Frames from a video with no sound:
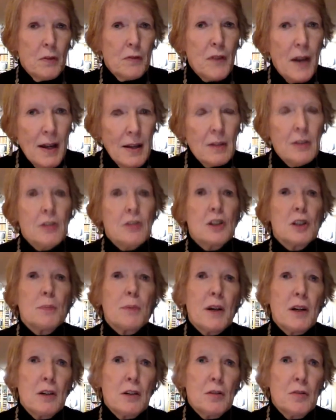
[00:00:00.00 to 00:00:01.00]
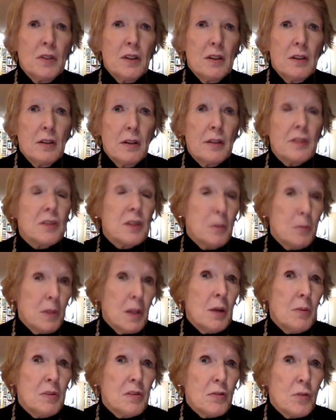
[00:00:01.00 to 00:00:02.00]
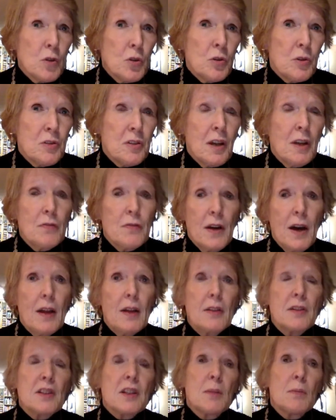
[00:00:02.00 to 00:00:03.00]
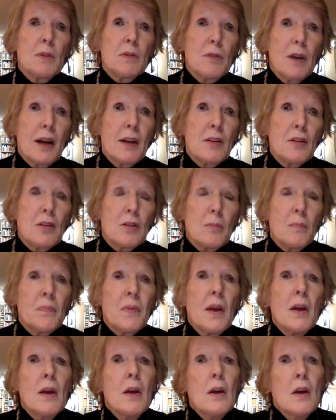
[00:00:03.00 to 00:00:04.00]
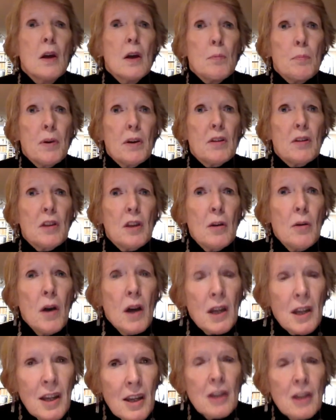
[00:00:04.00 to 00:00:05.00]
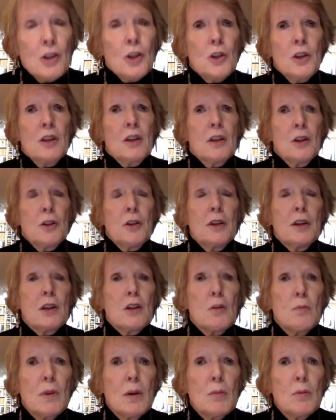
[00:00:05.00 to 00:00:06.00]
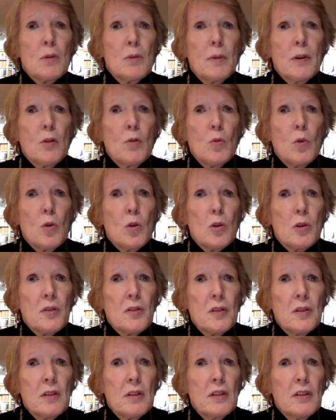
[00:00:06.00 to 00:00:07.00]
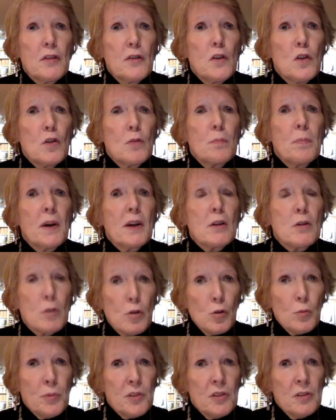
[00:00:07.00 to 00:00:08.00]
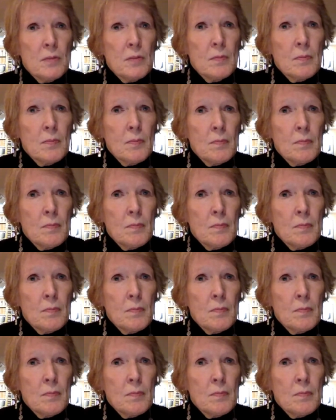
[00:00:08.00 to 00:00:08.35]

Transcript: Violence is part of it, and sometimes, of course, that violence can be random. But the key thing I think to remember about war is that it is fought by groups,